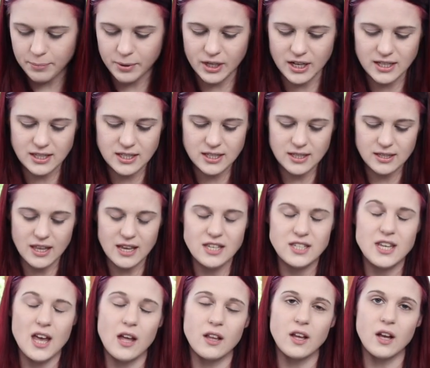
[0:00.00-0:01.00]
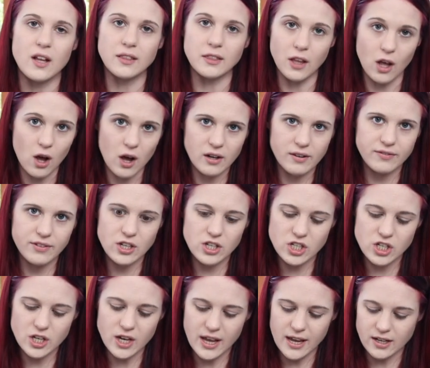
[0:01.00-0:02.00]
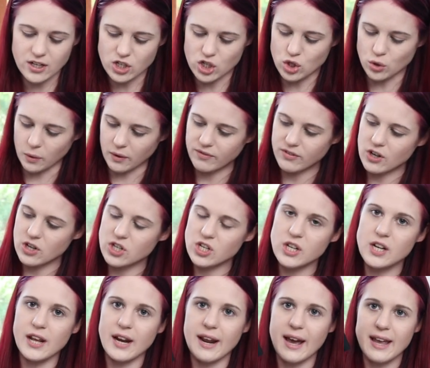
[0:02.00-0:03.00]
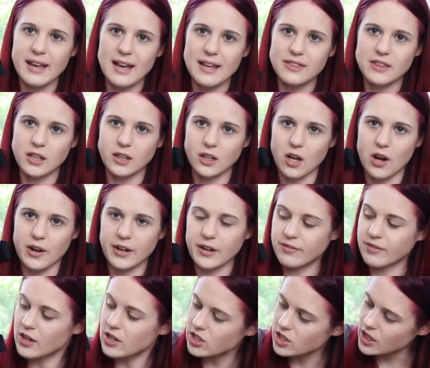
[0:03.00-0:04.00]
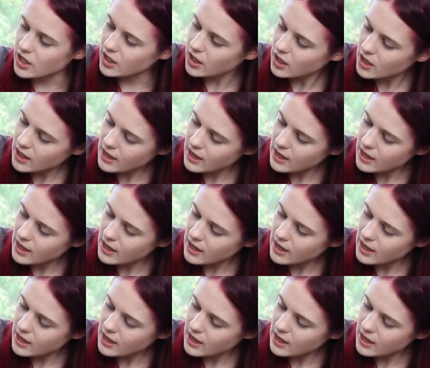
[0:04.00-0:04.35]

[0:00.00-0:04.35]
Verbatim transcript: but it's they sell a long version and a short version, and I got the longer version.